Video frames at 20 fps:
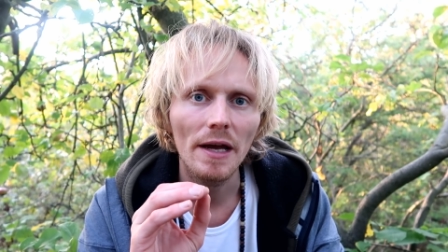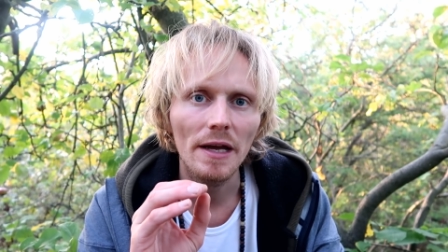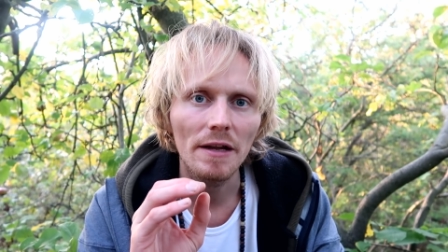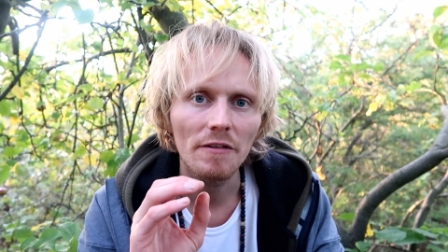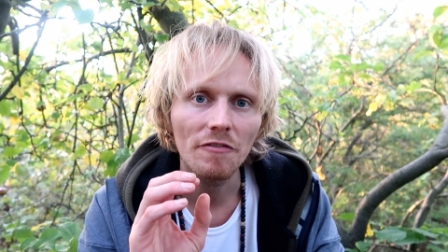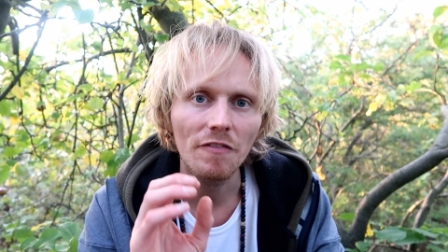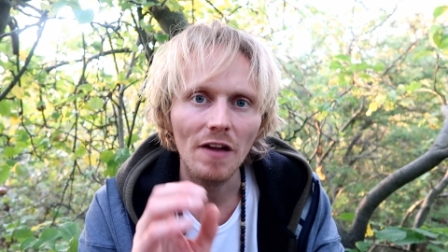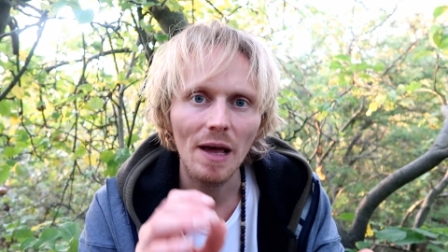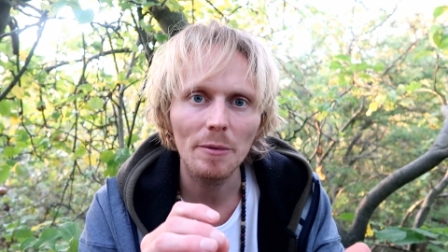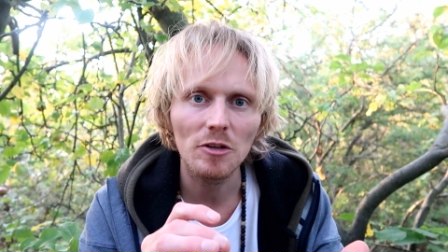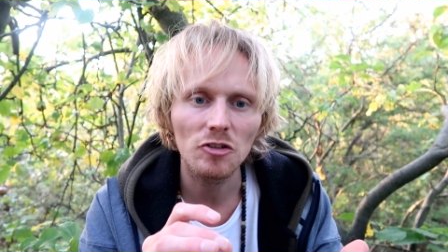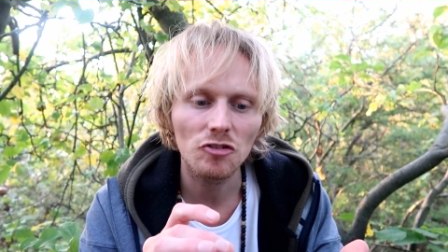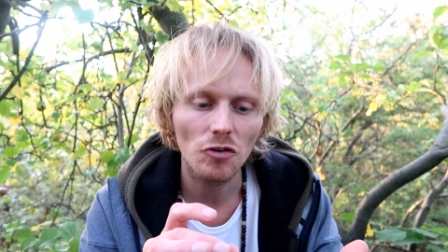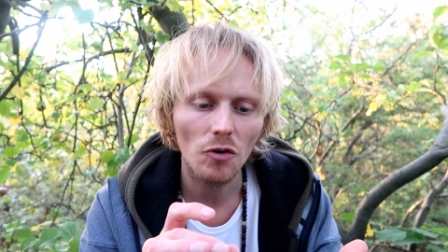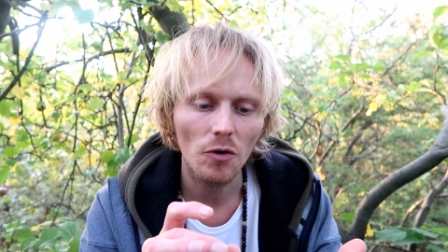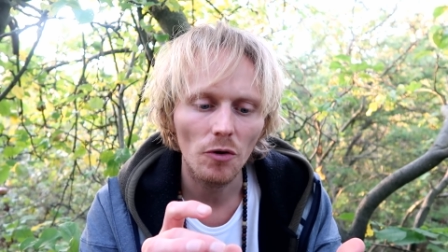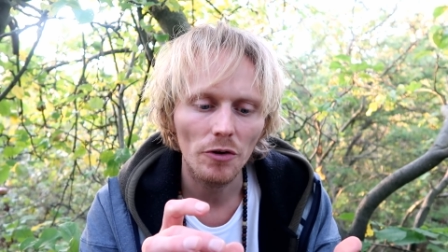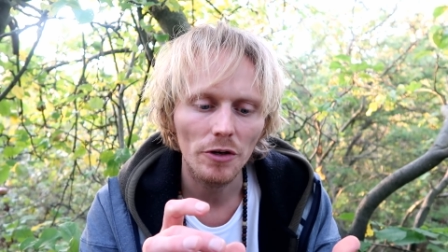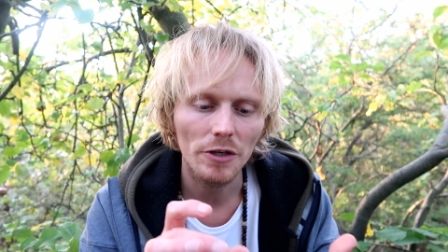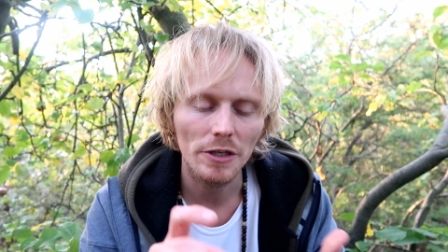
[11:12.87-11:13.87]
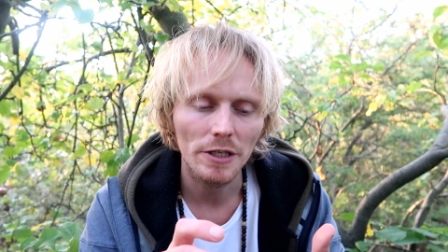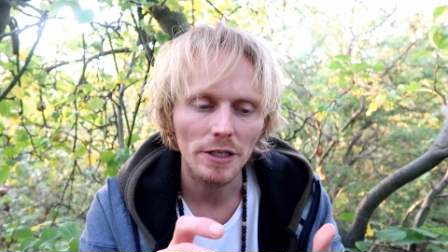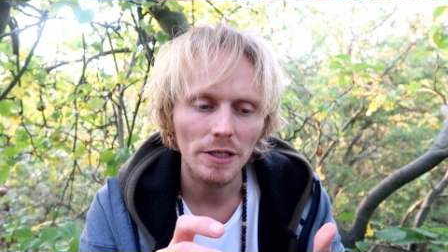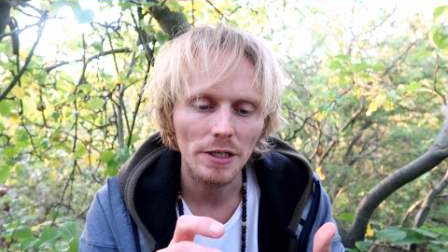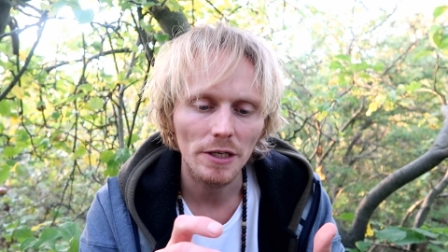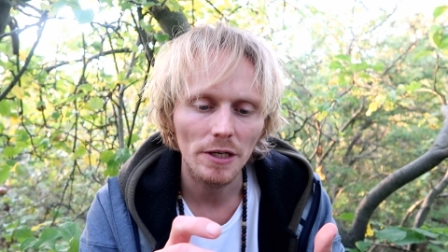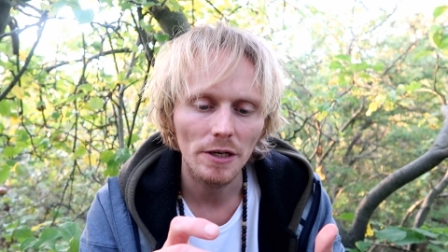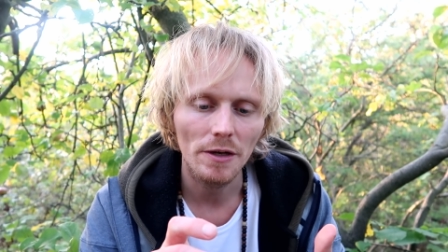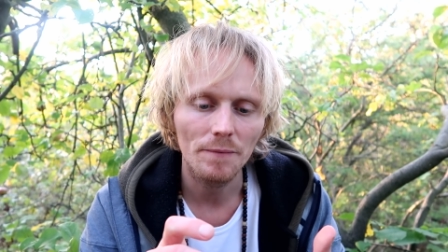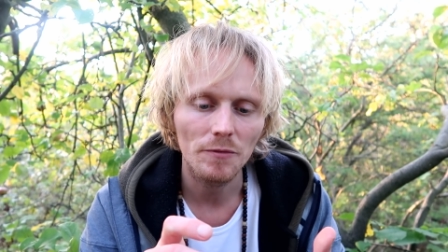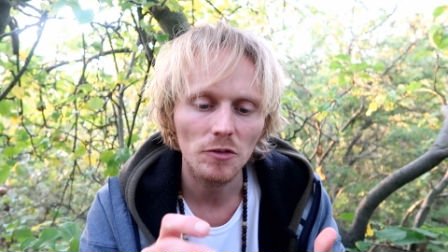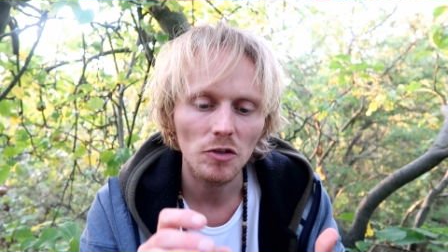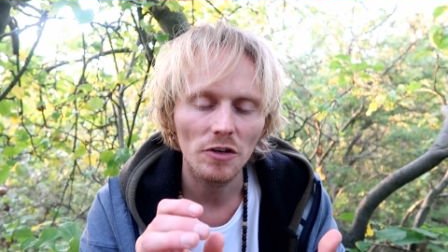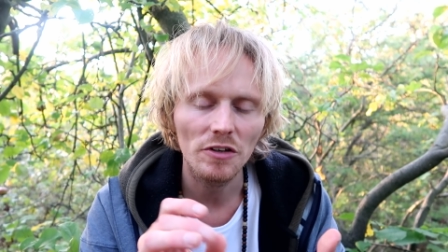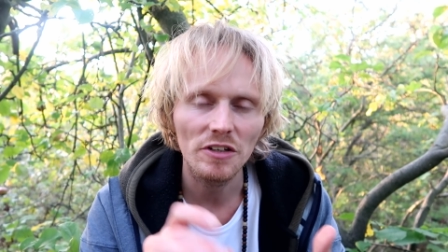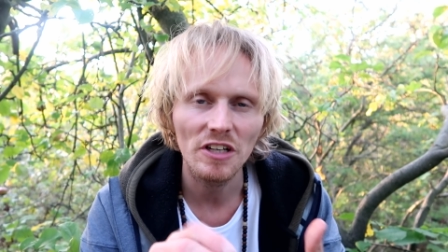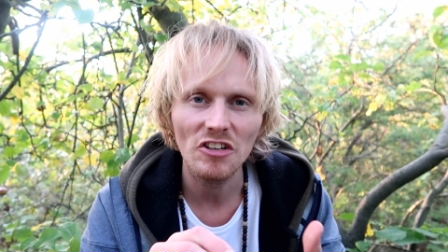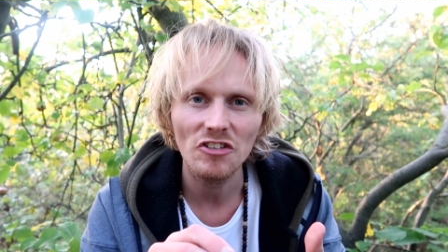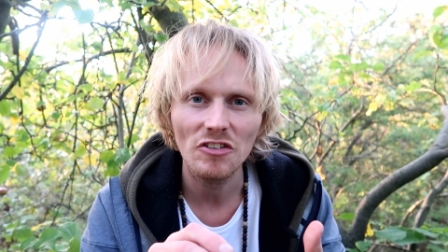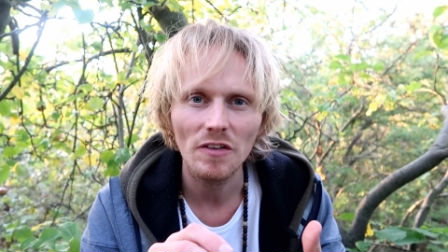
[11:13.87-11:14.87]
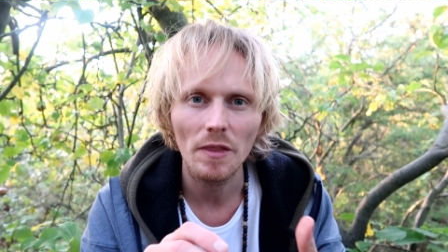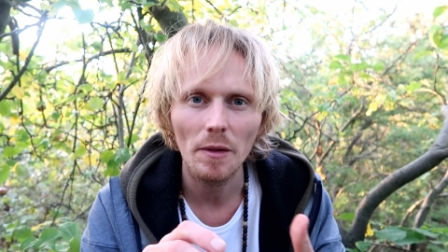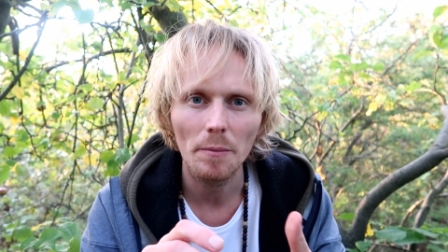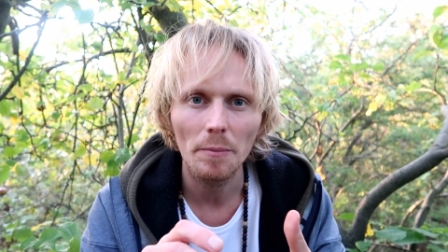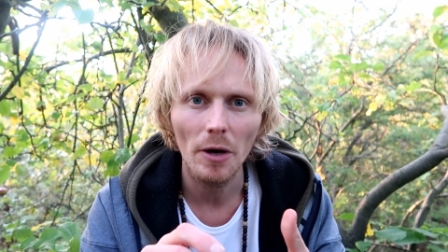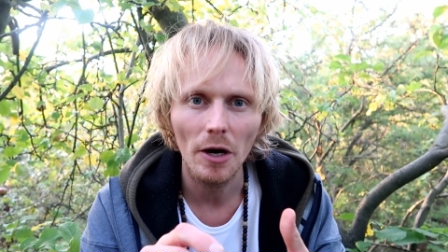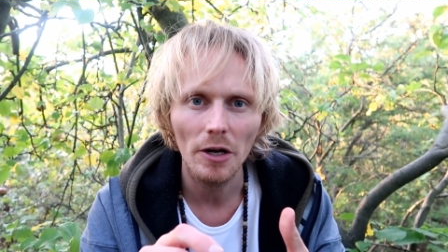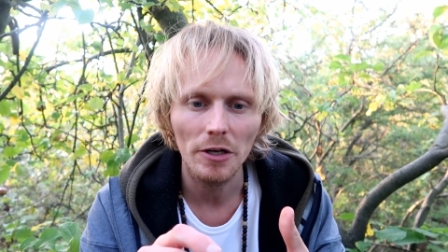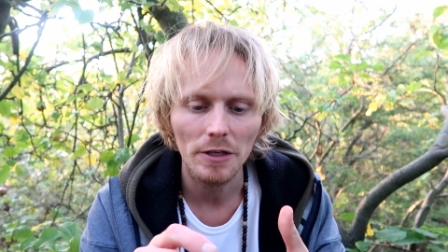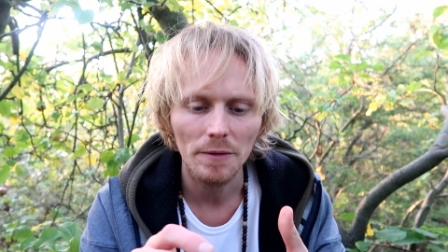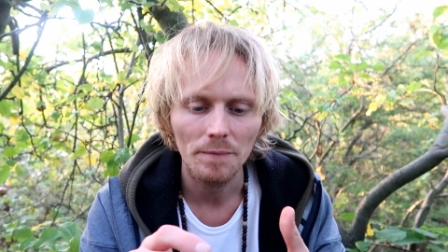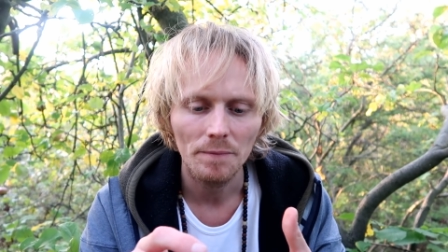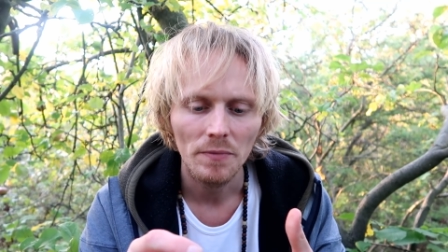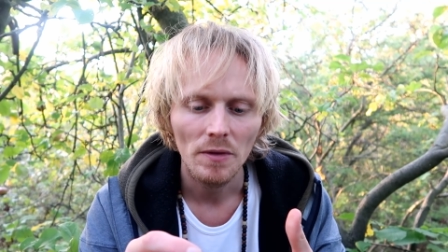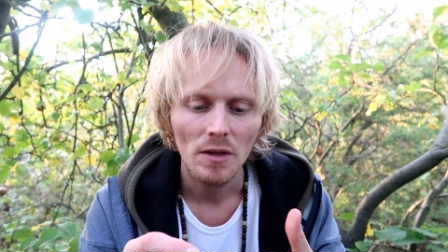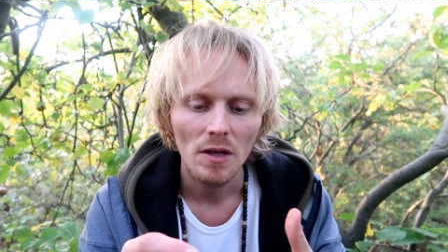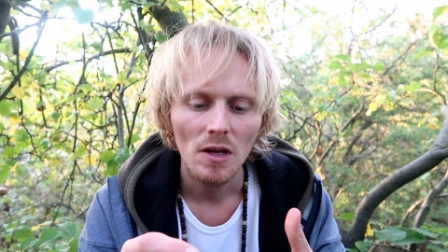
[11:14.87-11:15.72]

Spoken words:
inflammatory condition in the body.